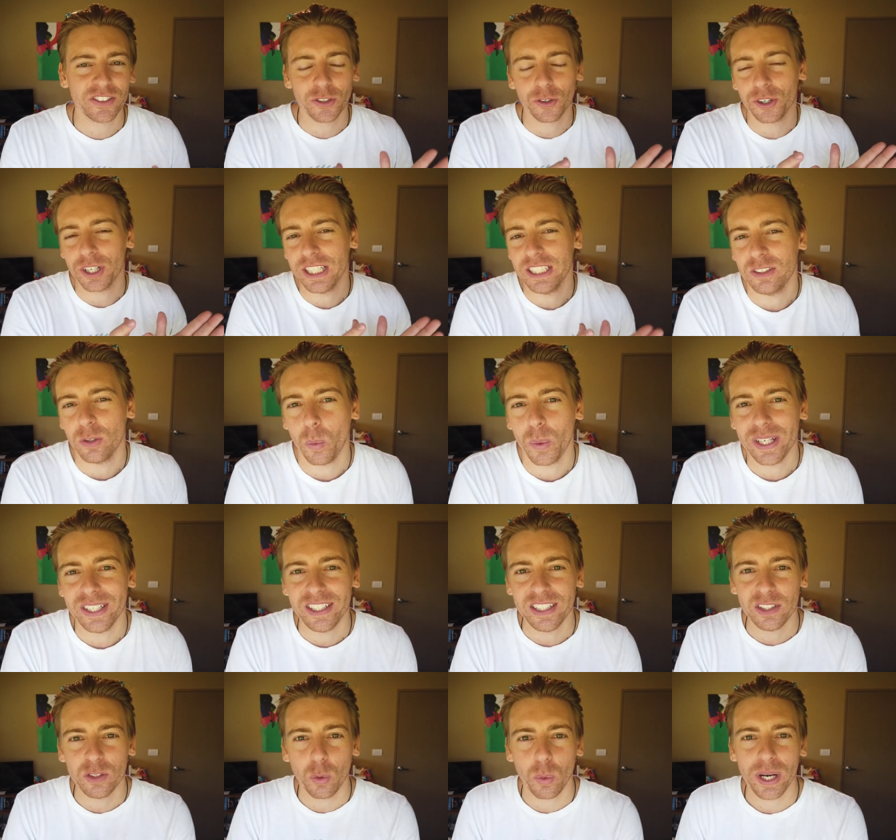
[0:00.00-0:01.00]
it's already
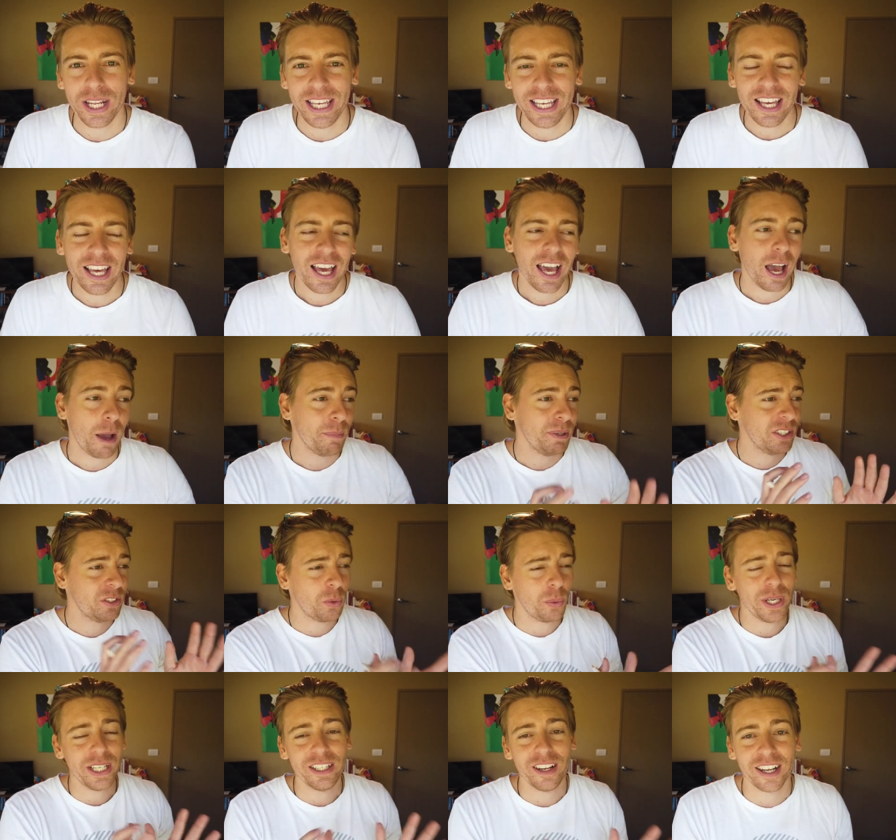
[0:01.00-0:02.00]
twenty twenty. I mean,
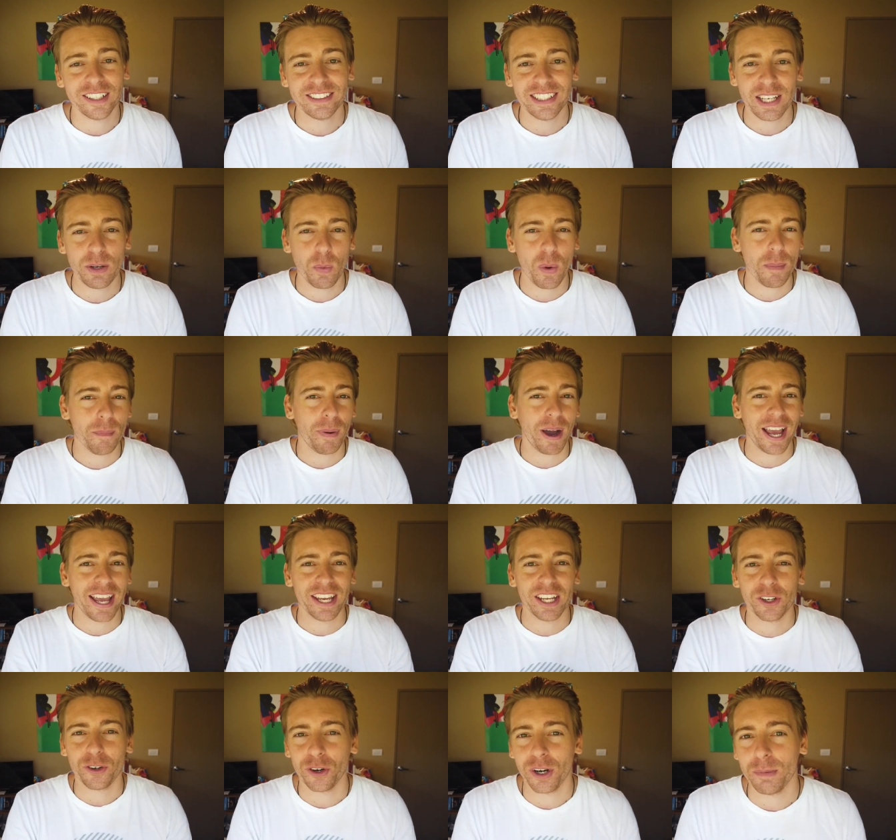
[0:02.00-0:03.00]
twenty nineteen went by
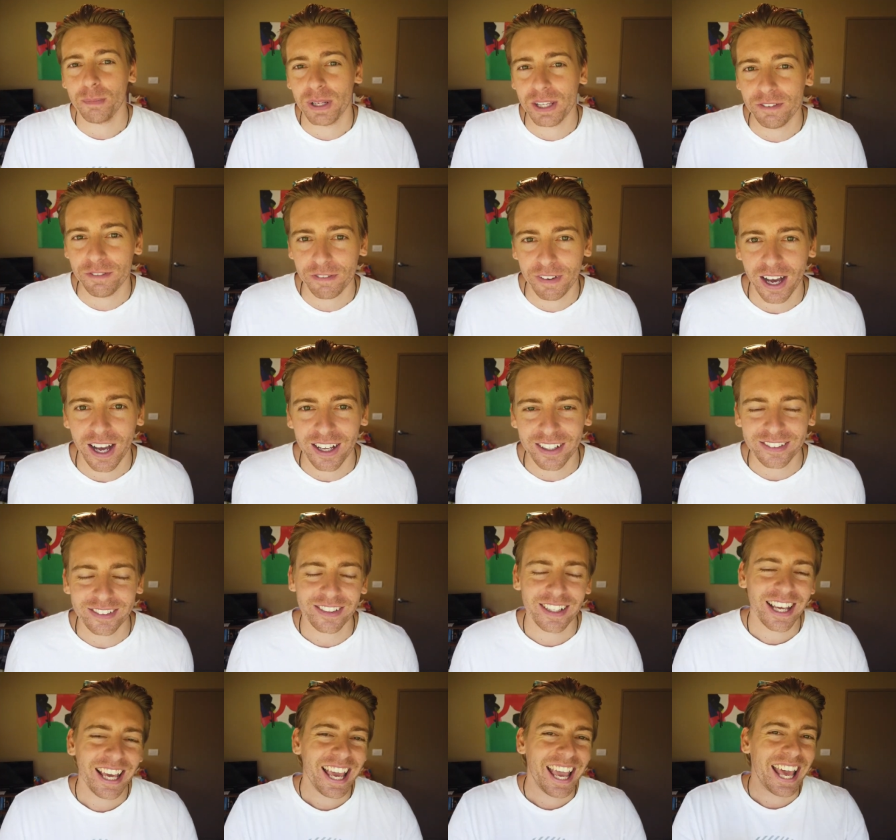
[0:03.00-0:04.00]
incredibly
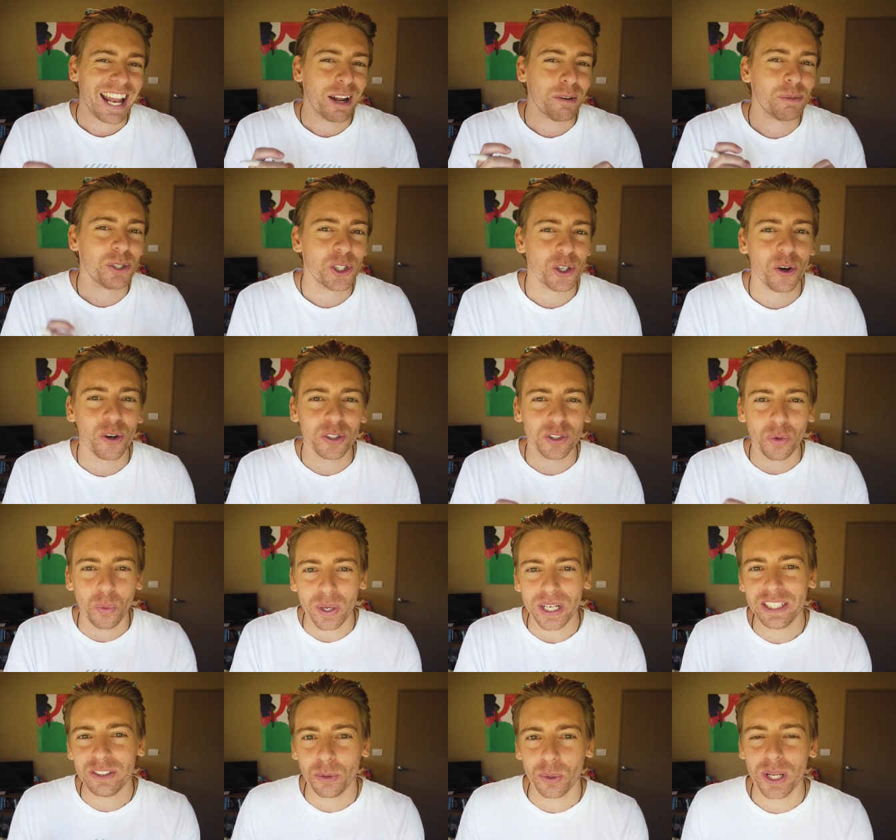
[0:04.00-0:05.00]
fast and I'm sure
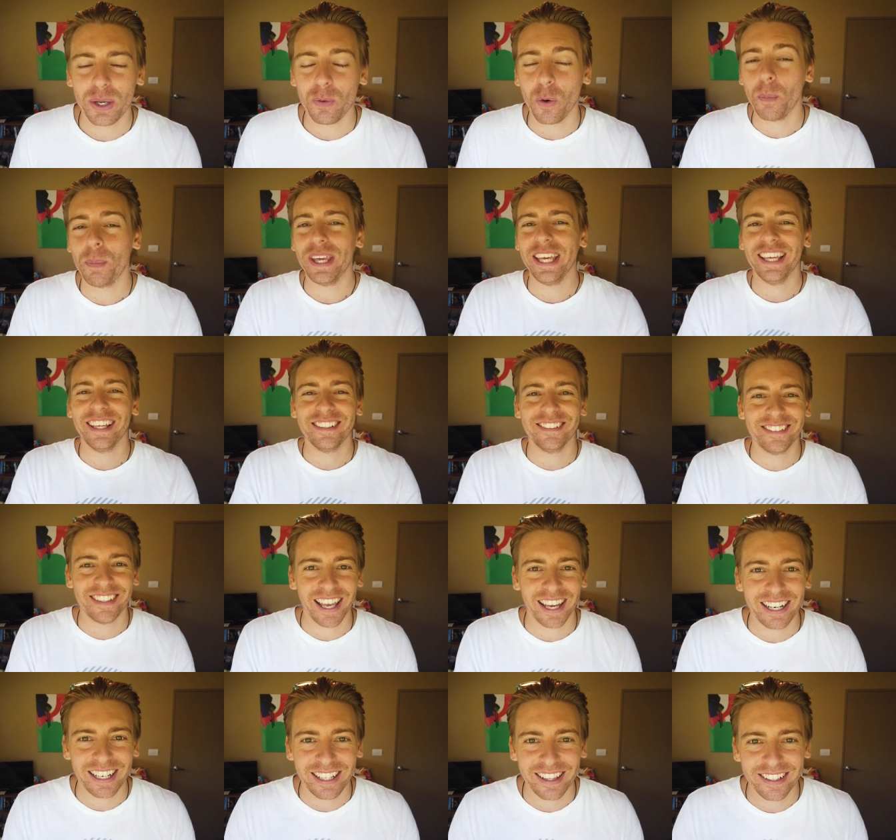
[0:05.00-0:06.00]
twenty twenty will be
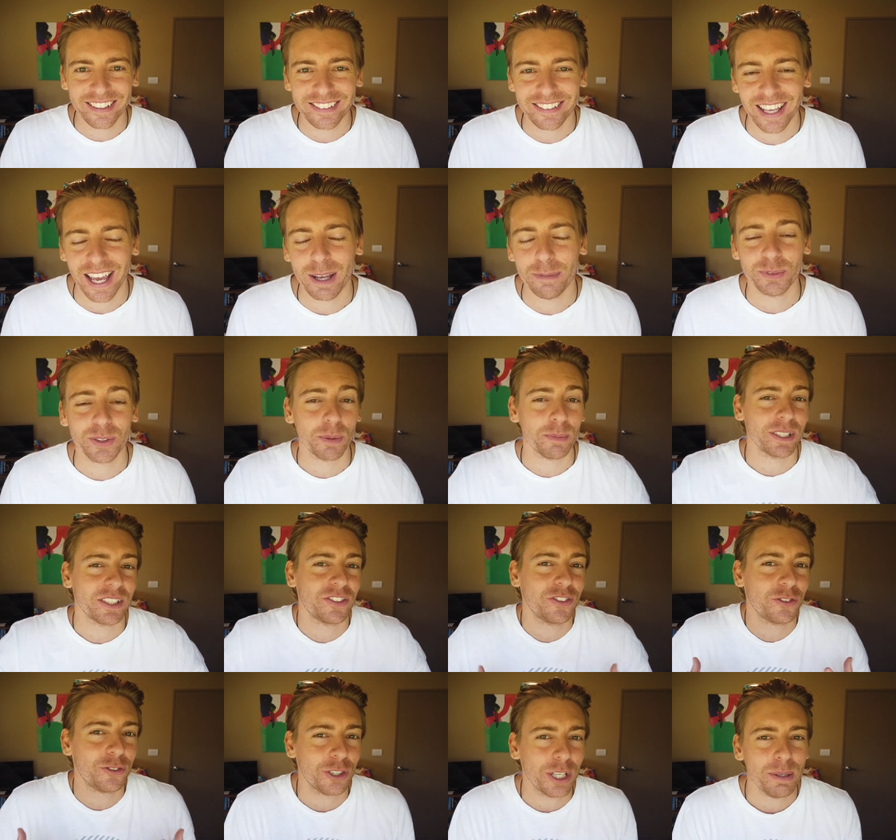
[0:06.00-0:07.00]
exactly the same. So I'm
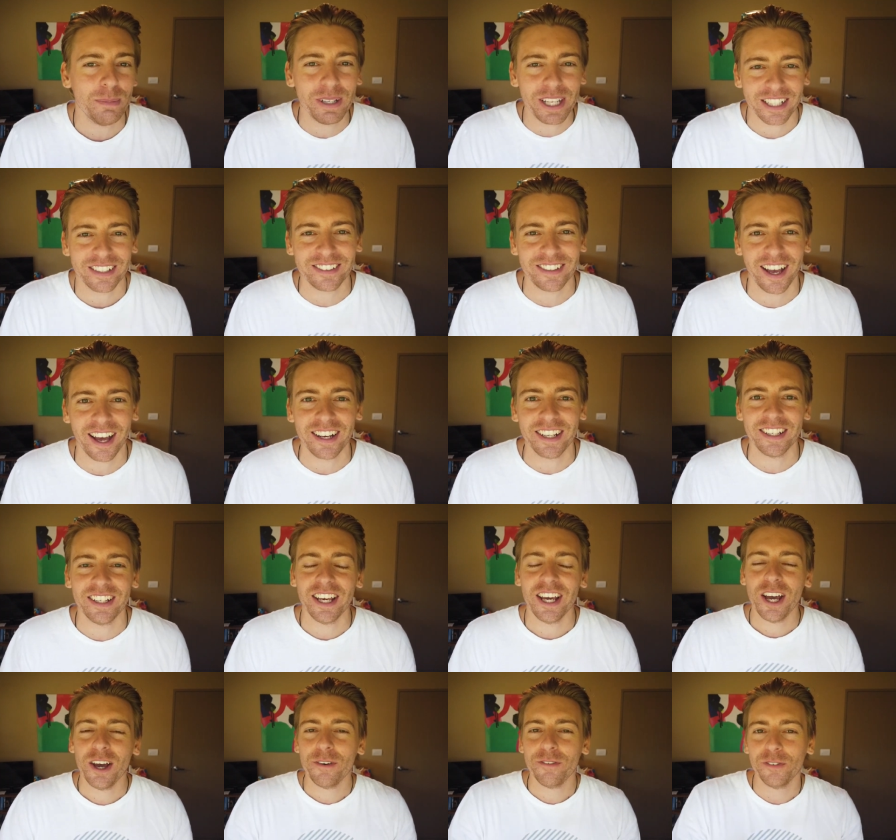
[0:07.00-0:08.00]
extremely
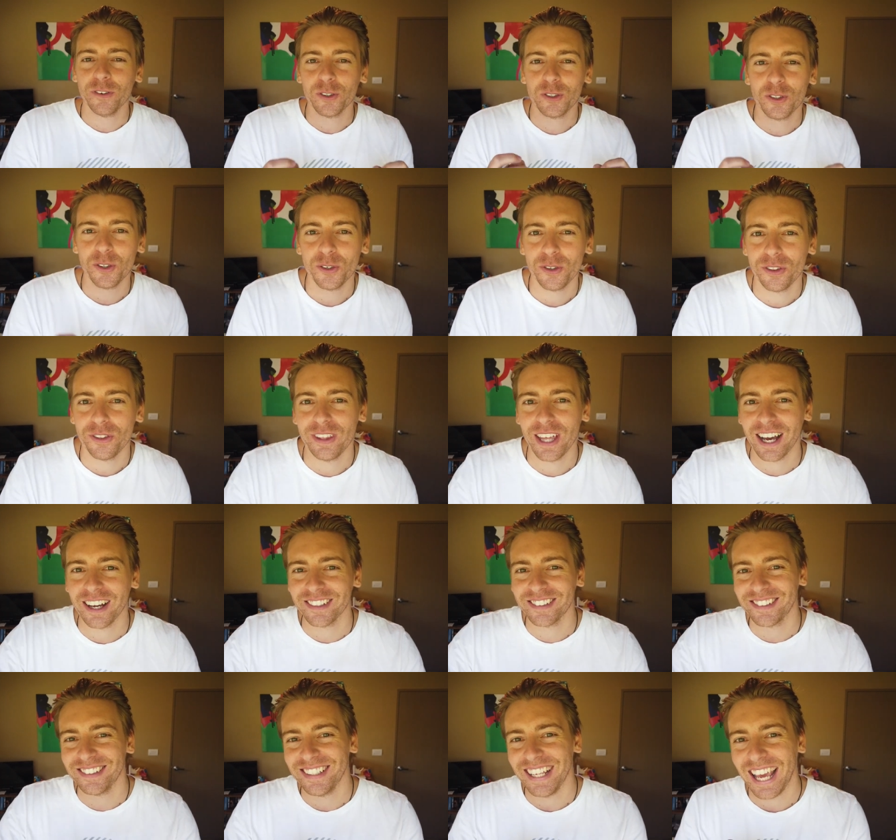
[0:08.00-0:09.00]
excited for two
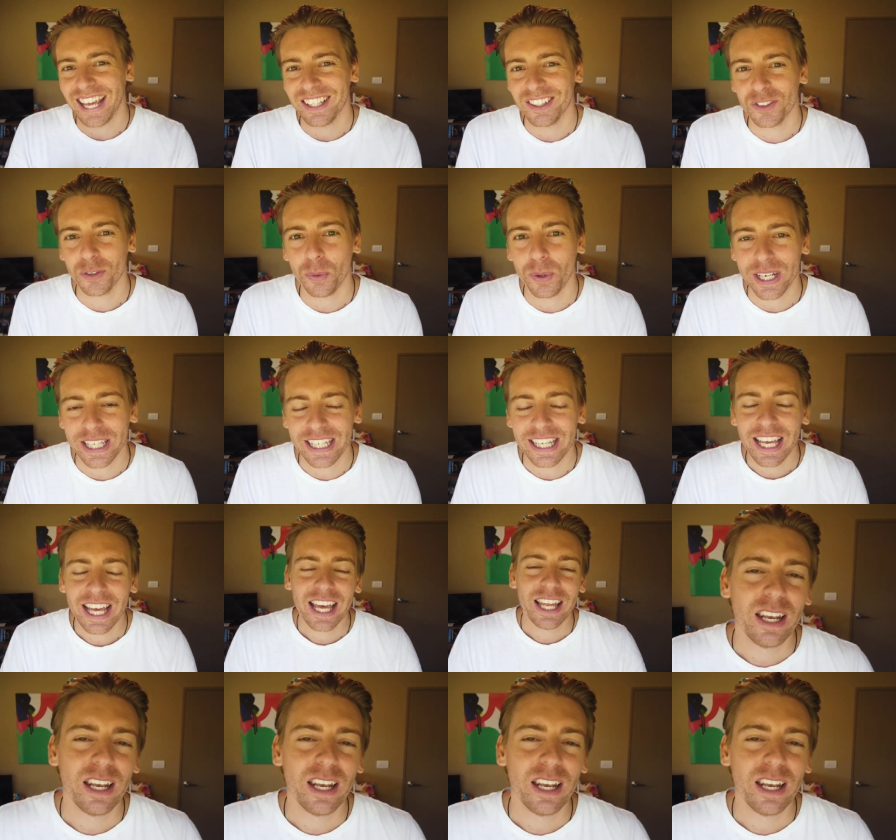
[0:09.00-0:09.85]
thousand twenty.